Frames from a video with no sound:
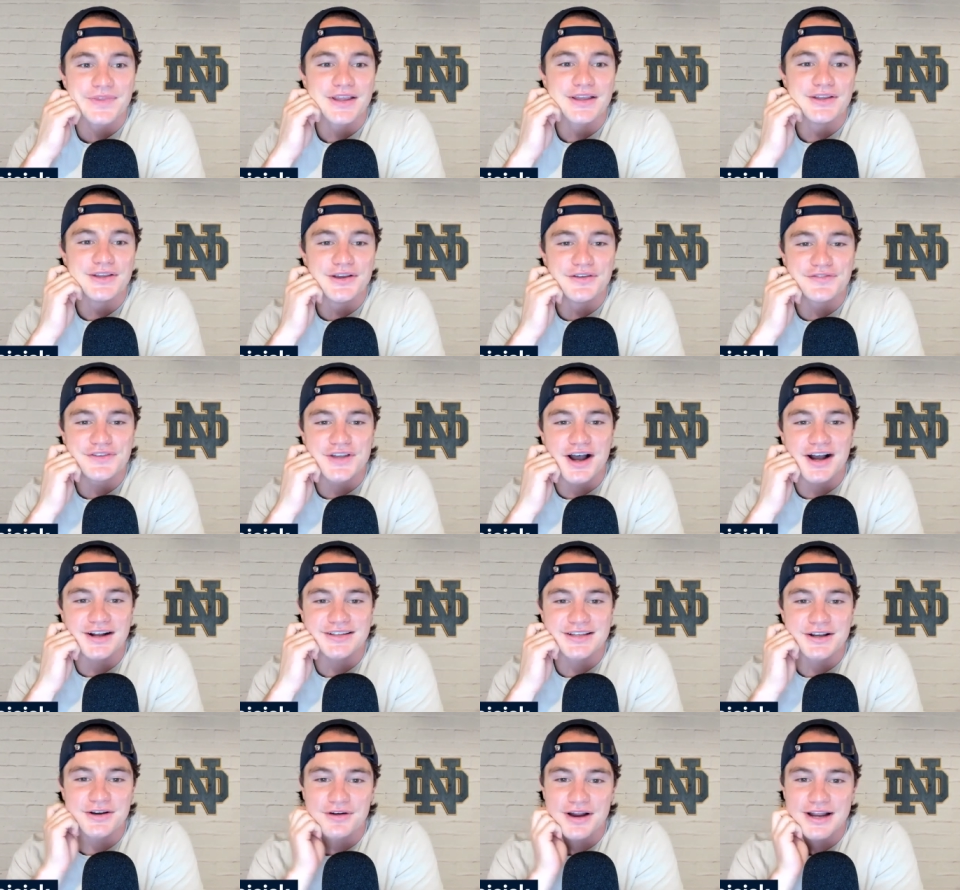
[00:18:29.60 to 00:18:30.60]
you've talked
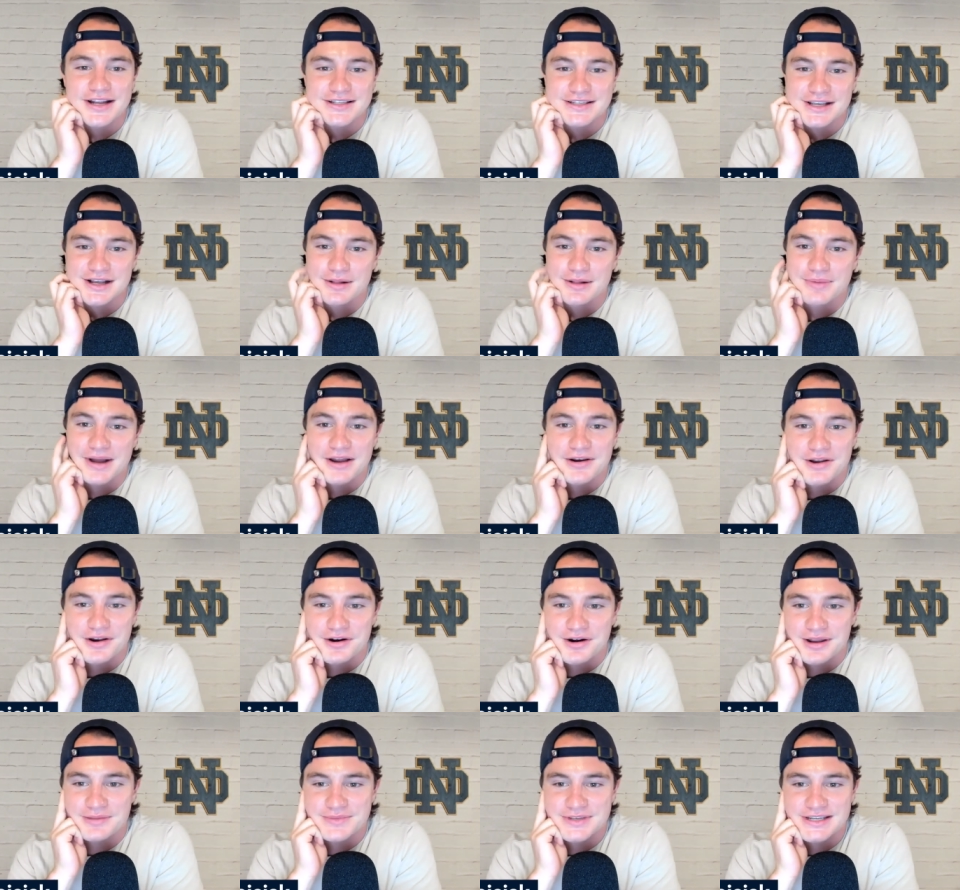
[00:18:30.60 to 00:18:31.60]
in great deal about
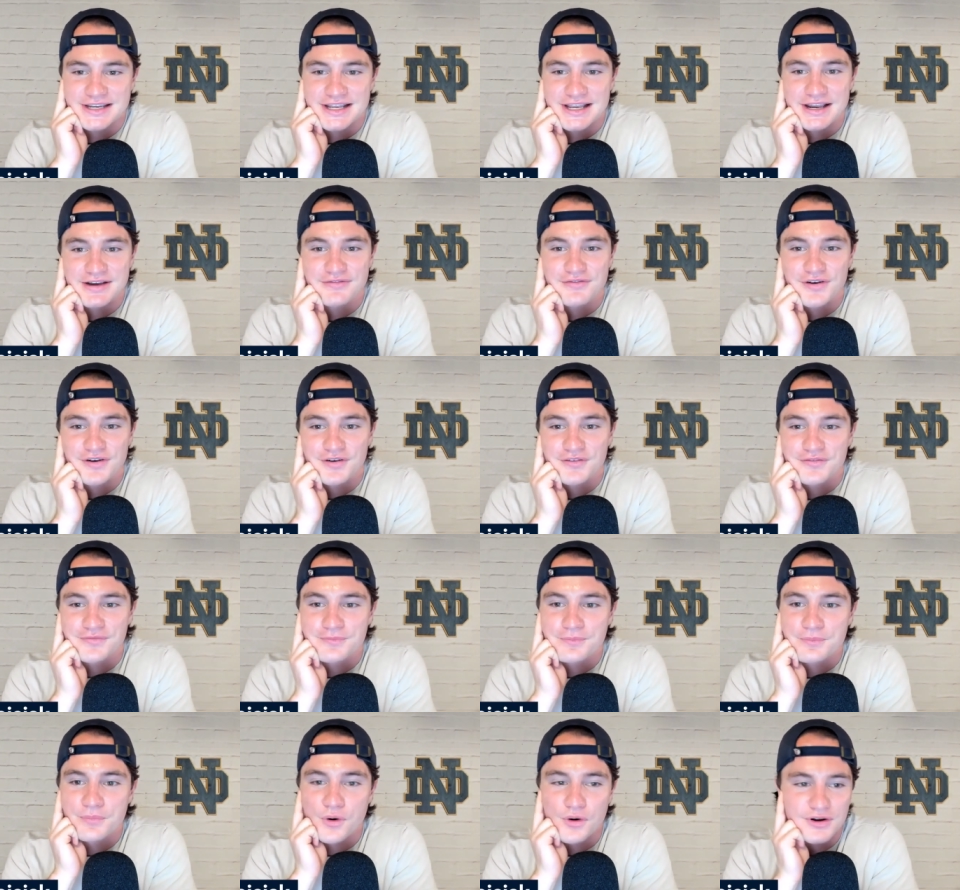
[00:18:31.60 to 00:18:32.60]
Notre Dame's need for
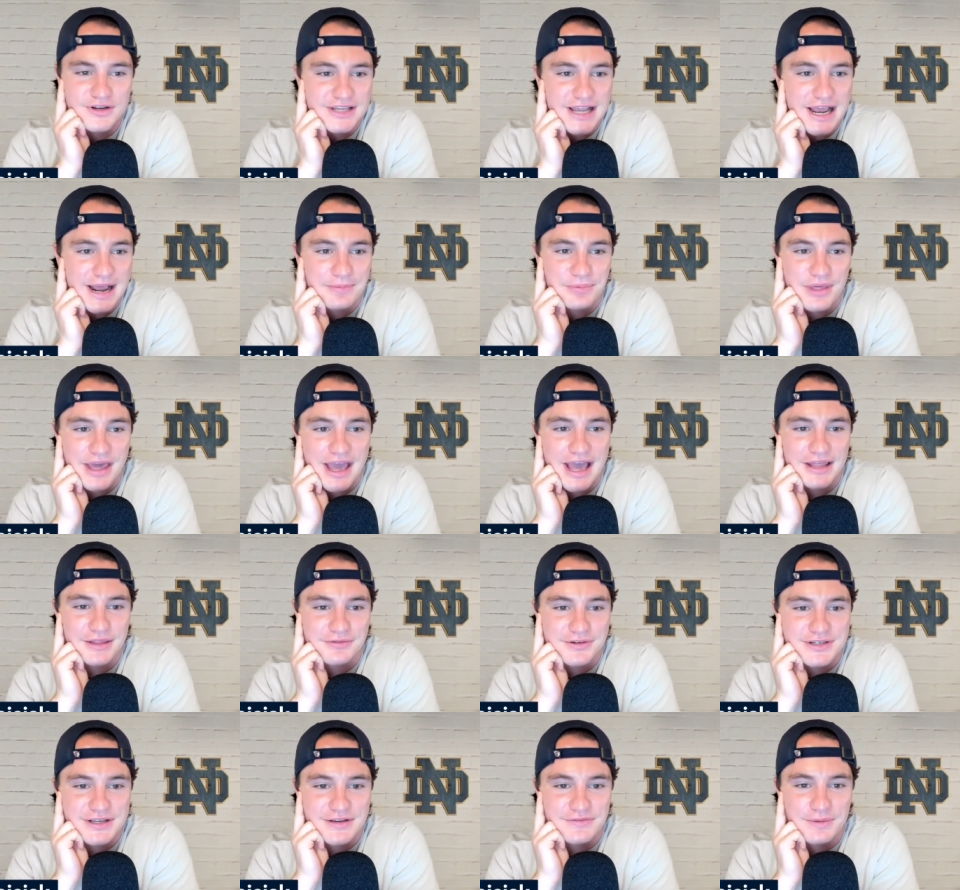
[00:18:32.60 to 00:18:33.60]
more depth at the
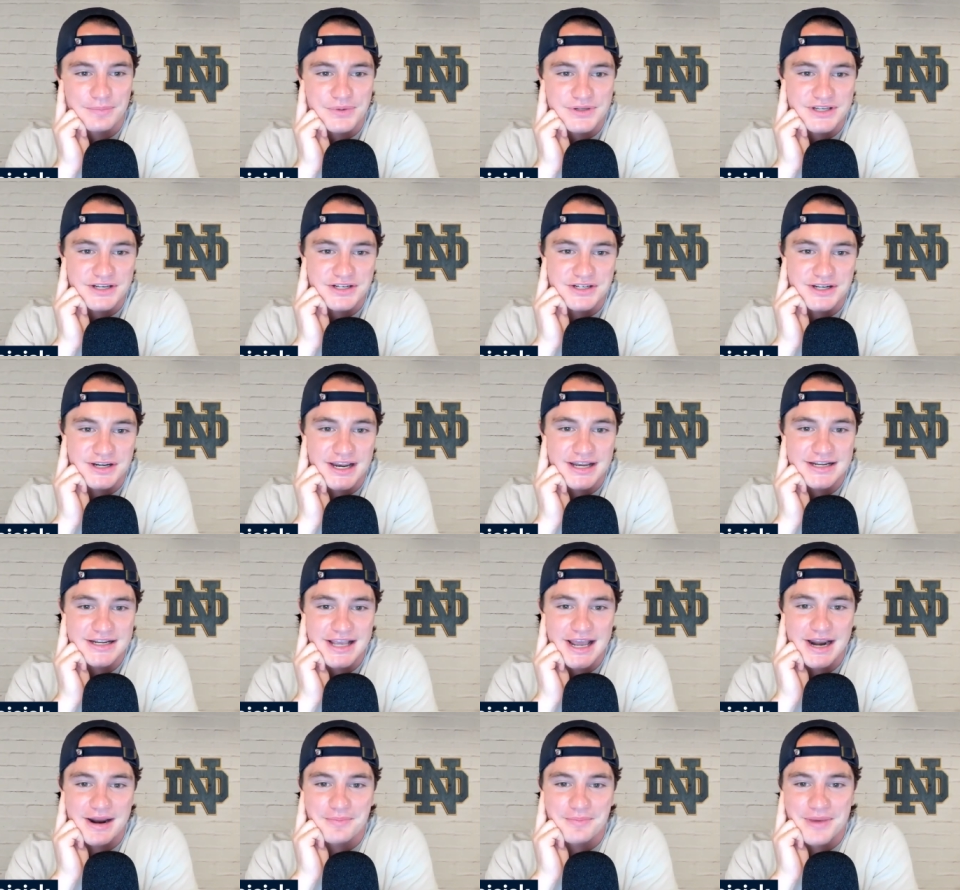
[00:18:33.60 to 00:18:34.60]
receiver position, and
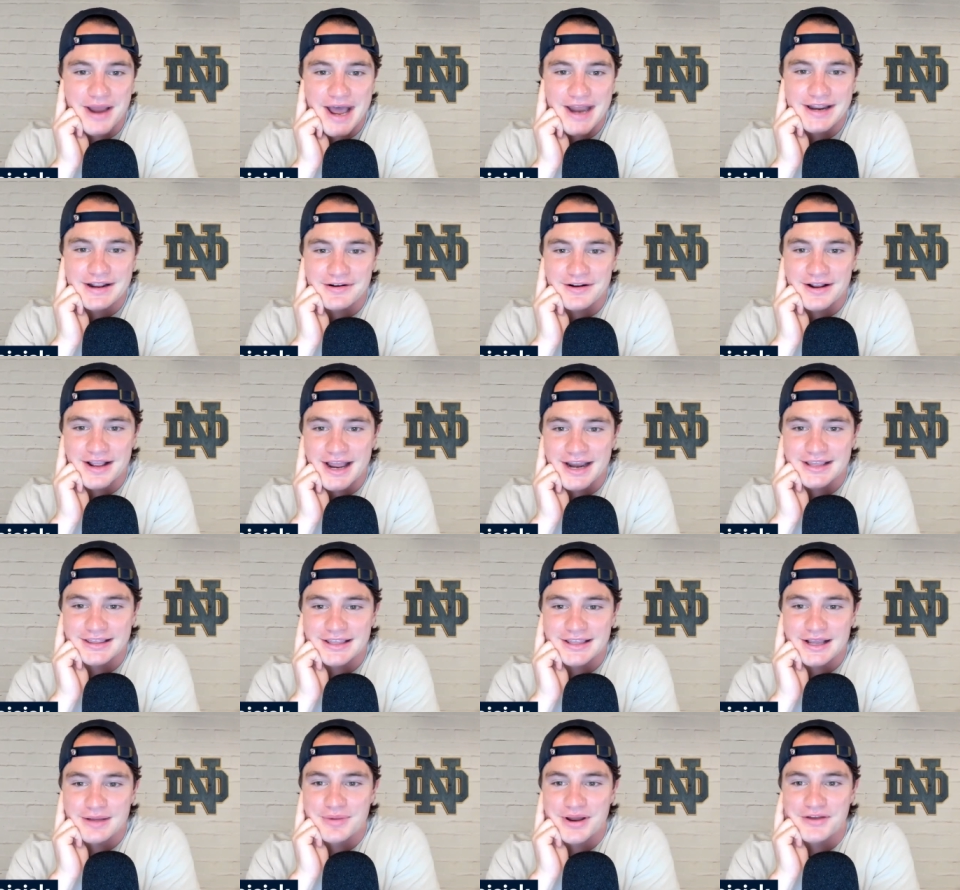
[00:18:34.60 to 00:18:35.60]
yet I'm not hearing
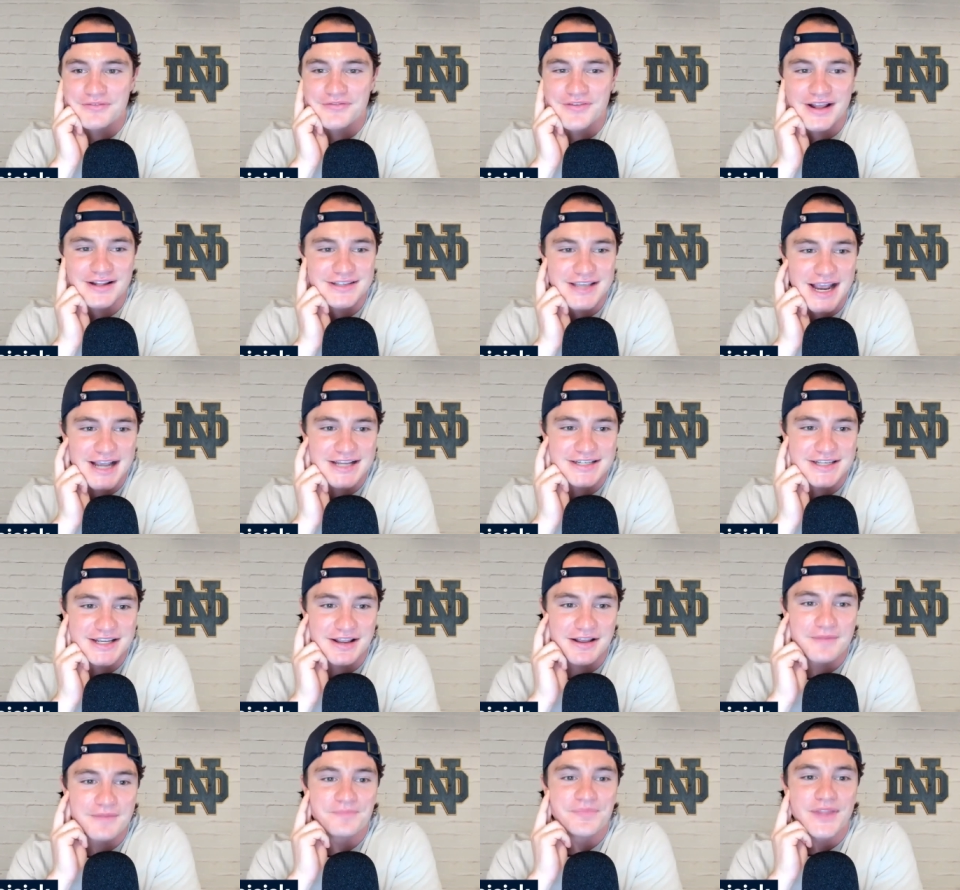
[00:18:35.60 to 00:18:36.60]
anything about a
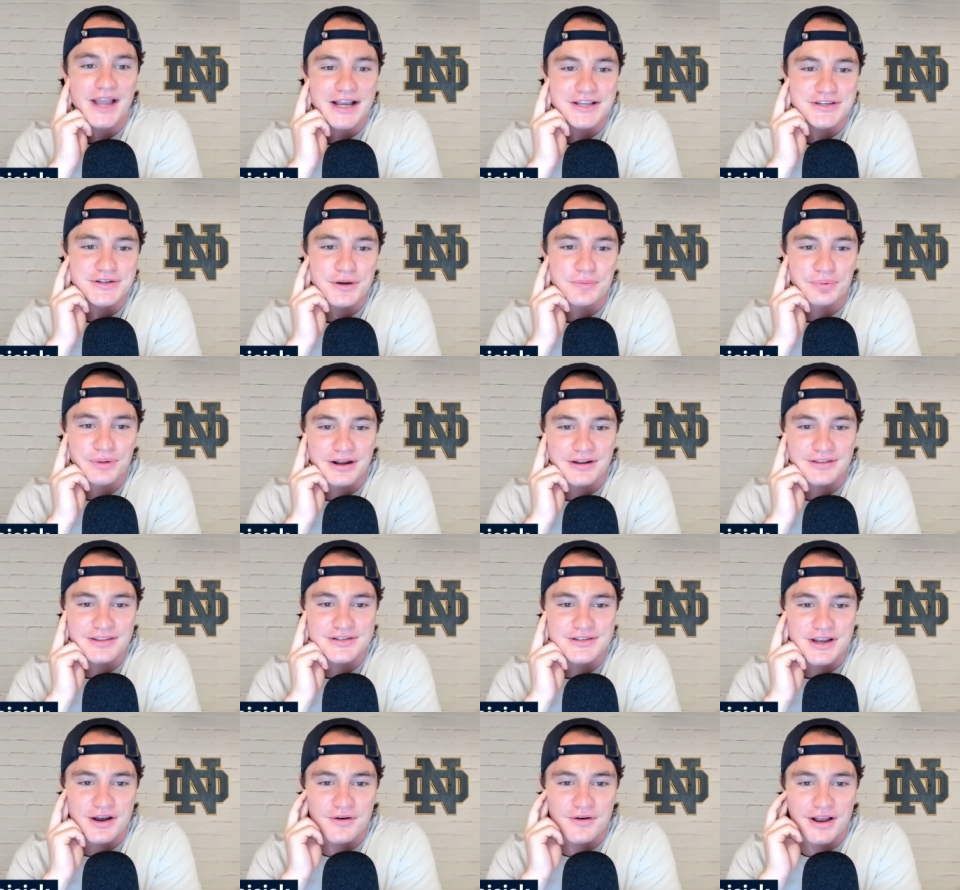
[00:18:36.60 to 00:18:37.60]
fantastic high school player
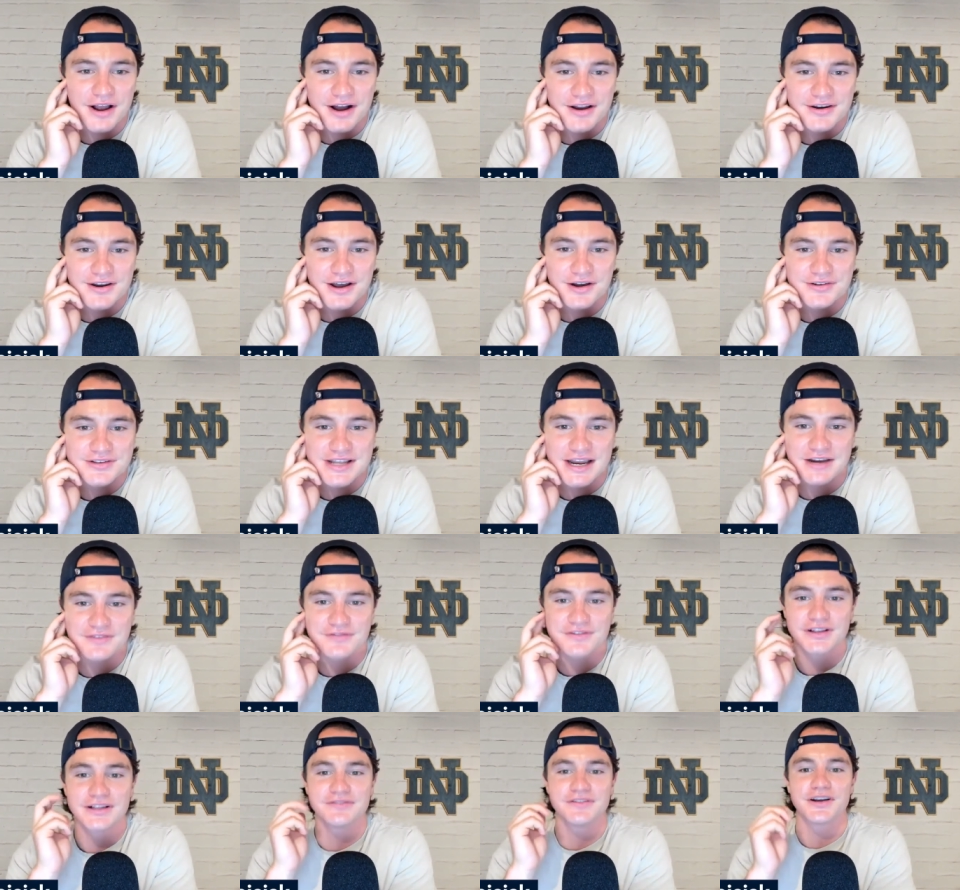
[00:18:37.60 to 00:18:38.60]
that's going unnoticed out of
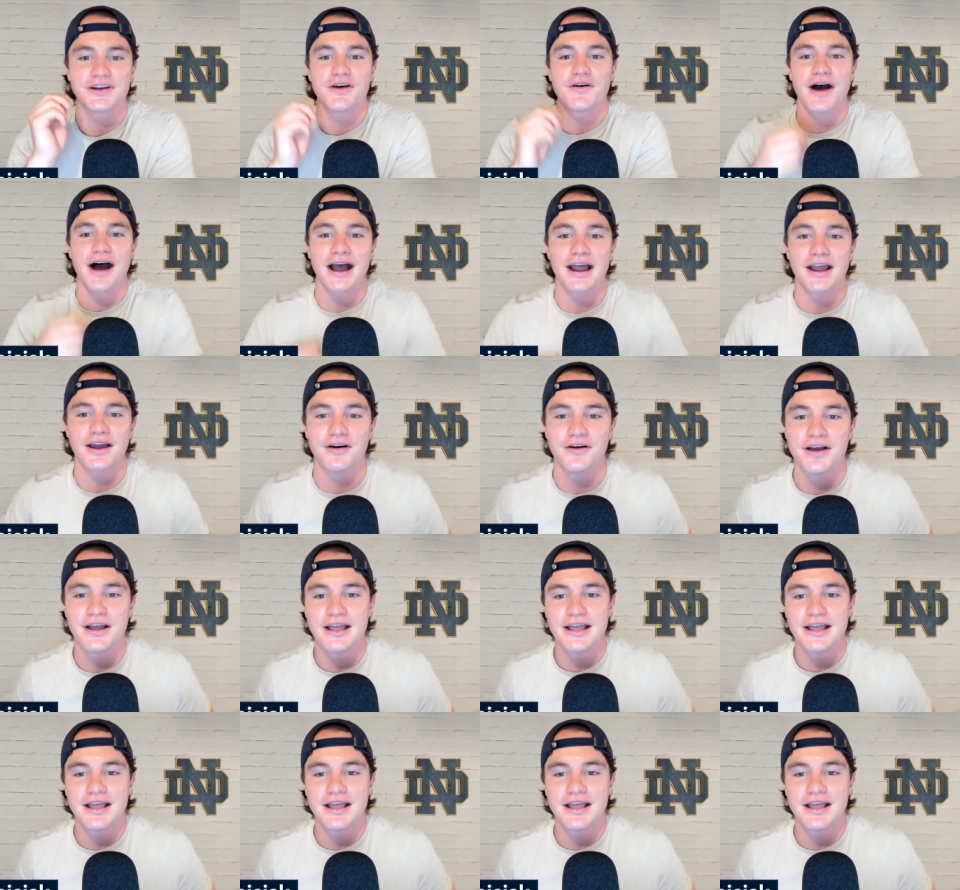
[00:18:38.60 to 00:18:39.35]
Cleveland, Ohio,